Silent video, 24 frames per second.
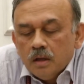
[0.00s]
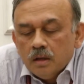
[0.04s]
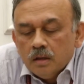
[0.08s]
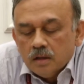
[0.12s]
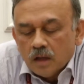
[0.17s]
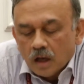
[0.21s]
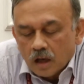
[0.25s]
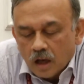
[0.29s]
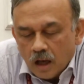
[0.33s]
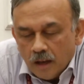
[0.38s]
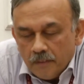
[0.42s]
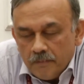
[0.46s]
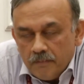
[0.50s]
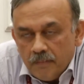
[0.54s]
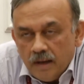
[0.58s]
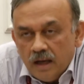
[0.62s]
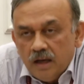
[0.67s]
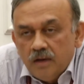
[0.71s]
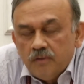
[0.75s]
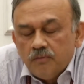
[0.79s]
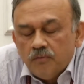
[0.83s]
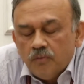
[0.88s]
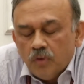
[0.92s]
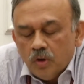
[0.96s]
the government
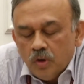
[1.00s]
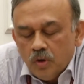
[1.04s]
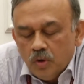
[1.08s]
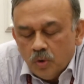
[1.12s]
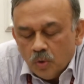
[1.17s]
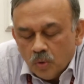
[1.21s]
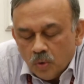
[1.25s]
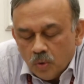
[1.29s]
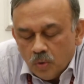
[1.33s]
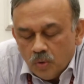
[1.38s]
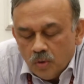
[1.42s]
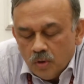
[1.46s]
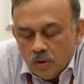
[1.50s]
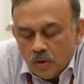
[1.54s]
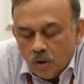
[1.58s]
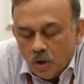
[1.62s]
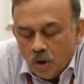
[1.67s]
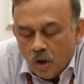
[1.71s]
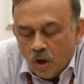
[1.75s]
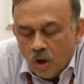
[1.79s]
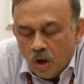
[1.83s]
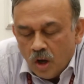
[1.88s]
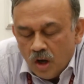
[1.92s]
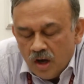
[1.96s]
would do
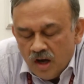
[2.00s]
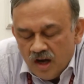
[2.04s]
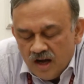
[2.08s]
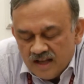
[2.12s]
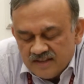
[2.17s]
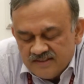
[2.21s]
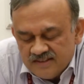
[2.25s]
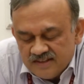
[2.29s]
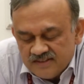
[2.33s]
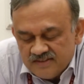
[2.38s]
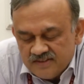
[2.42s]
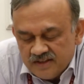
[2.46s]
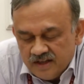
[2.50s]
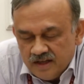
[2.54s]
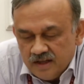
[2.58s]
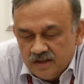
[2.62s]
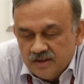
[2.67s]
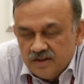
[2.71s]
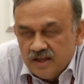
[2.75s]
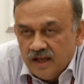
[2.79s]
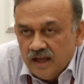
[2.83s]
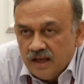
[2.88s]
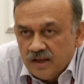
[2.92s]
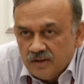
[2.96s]
all necessary
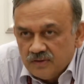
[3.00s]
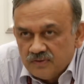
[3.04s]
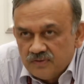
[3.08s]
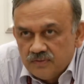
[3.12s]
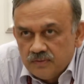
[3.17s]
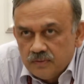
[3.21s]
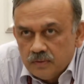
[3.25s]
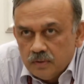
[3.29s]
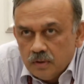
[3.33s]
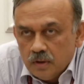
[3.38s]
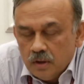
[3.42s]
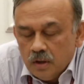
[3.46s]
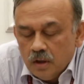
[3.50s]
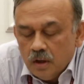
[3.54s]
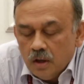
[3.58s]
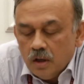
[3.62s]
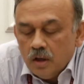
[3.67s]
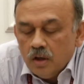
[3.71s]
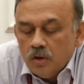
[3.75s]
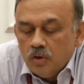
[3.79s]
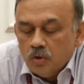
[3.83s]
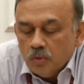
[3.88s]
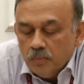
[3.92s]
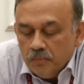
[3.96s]
things
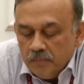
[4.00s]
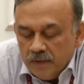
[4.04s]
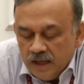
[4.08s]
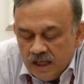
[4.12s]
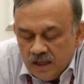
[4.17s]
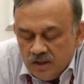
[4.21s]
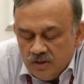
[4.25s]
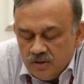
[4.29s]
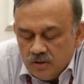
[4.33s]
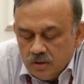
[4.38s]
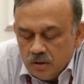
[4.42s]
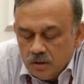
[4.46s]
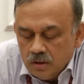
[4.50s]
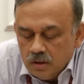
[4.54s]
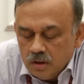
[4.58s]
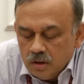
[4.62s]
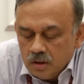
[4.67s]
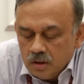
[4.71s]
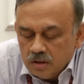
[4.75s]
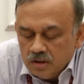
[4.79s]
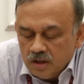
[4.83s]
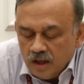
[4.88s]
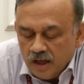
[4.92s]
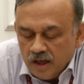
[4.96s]
to meet
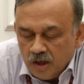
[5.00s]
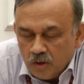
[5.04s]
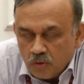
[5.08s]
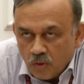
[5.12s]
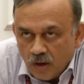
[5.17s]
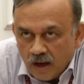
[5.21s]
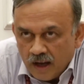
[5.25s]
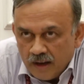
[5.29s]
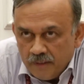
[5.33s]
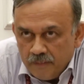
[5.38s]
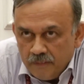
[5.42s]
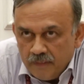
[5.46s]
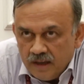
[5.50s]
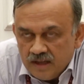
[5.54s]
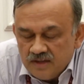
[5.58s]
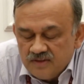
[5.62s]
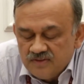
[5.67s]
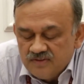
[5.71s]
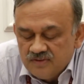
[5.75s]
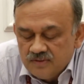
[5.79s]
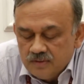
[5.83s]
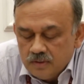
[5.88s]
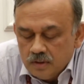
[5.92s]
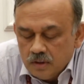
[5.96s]
the
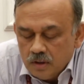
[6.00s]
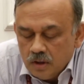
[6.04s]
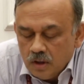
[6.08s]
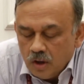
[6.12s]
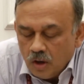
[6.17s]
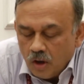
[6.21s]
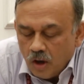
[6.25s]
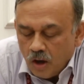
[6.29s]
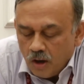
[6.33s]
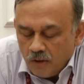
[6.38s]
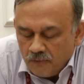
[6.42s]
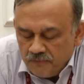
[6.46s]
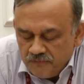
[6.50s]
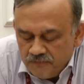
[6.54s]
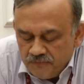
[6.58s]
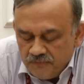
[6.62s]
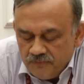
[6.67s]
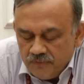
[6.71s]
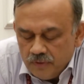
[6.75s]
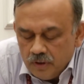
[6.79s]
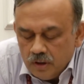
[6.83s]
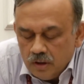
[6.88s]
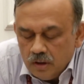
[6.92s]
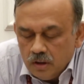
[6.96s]
requirements of
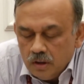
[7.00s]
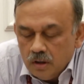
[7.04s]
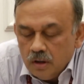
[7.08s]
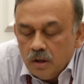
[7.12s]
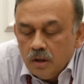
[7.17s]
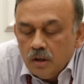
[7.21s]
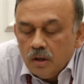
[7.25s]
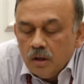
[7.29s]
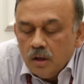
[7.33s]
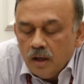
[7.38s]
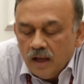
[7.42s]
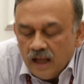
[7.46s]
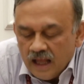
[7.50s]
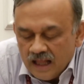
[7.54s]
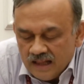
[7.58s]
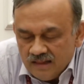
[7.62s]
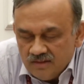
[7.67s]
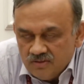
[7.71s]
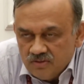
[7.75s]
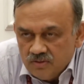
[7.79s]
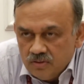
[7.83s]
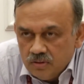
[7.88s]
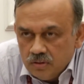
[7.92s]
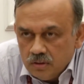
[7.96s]

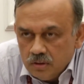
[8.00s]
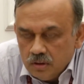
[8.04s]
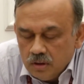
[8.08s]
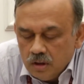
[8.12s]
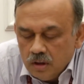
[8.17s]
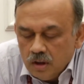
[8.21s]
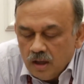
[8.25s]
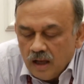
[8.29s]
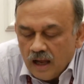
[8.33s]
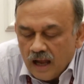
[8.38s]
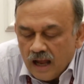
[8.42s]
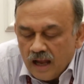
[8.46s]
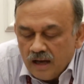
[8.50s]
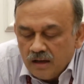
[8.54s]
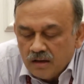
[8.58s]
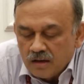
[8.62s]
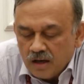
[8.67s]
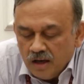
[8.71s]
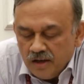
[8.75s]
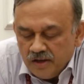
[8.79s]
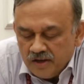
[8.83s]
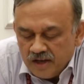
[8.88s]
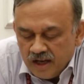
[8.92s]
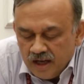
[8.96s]
health and
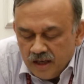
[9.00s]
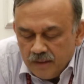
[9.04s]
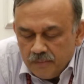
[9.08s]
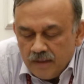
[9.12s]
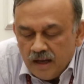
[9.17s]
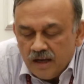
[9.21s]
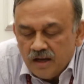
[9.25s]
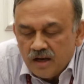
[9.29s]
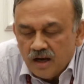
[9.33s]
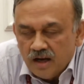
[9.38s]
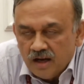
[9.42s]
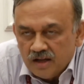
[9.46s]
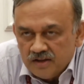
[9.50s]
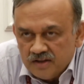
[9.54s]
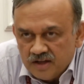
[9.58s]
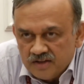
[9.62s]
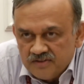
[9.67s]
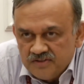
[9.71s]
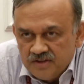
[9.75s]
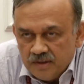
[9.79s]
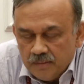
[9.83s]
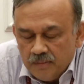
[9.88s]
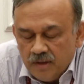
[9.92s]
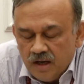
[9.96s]
containment and other
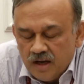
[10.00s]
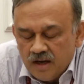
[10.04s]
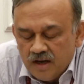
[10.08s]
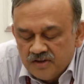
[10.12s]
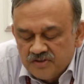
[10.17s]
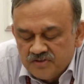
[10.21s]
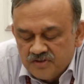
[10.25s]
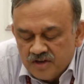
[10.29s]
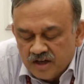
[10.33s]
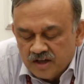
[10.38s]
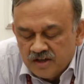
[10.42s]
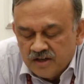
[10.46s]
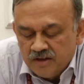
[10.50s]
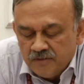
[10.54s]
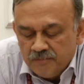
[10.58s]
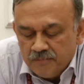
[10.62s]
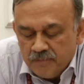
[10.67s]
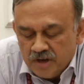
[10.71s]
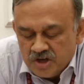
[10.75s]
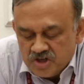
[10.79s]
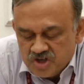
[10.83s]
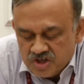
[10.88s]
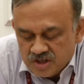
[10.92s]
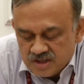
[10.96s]
similar restrictive
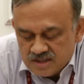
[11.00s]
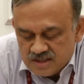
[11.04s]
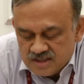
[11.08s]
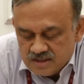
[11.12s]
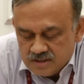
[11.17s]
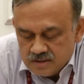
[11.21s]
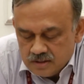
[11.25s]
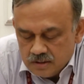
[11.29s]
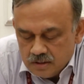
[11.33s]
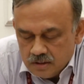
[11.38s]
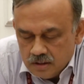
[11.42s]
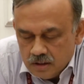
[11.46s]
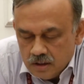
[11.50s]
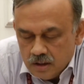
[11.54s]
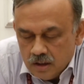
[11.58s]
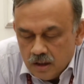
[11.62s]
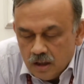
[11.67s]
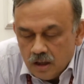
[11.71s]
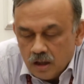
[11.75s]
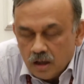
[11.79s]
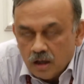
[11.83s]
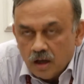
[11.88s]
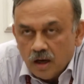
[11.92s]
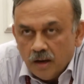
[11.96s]
measures.
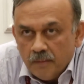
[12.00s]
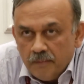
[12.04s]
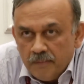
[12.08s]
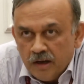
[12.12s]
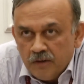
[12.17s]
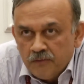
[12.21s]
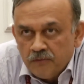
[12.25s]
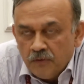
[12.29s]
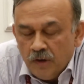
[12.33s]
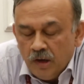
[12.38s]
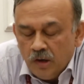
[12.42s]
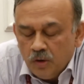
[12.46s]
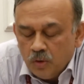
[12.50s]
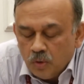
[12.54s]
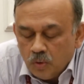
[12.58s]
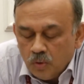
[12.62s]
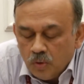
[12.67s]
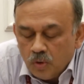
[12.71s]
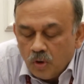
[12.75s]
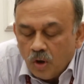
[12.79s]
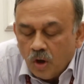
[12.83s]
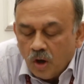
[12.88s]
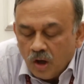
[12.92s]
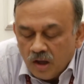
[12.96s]
Government will
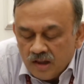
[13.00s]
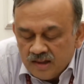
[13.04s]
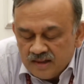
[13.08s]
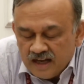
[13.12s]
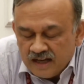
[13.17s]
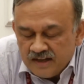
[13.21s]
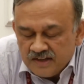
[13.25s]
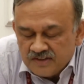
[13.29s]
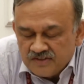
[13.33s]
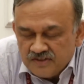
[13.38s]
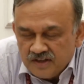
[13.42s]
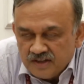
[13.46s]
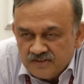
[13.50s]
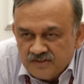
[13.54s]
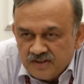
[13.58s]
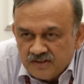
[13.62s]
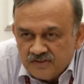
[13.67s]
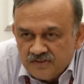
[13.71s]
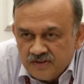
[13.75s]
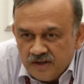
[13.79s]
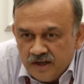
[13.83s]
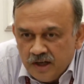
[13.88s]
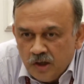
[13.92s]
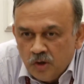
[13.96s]
do all that is
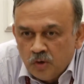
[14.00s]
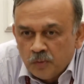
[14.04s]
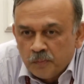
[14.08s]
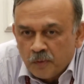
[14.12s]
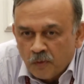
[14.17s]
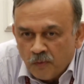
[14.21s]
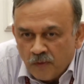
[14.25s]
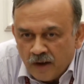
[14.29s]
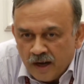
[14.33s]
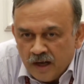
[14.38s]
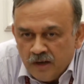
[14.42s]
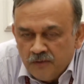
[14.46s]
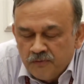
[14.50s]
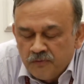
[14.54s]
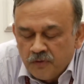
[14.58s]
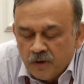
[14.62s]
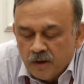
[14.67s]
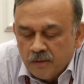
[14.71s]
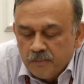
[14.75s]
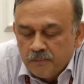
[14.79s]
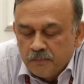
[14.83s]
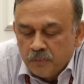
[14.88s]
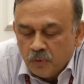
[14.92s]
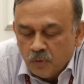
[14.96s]
necessary to provide
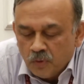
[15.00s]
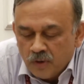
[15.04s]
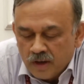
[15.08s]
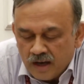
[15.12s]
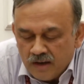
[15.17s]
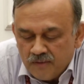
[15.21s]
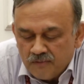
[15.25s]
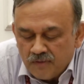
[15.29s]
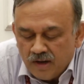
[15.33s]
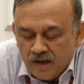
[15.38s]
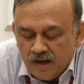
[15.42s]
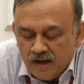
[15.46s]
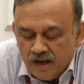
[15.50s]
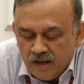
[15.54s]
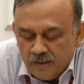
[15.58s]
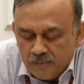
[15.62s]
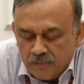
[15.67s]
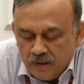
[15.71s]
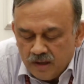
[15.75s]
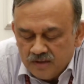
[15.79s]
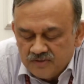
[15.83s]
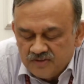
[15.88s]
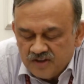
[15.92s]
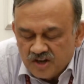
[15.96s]
for poor and
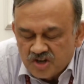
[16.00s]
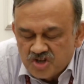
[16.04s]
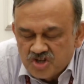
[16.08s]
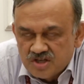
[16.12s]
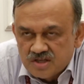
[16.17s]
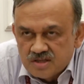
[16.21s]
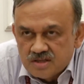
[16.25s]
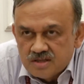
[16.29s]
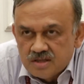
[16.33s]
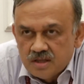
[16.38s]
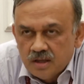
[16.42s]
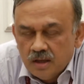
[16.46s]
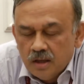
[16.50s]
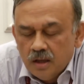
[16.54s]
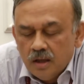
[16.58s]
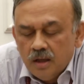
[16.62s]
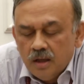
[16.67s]
vulnerable sections.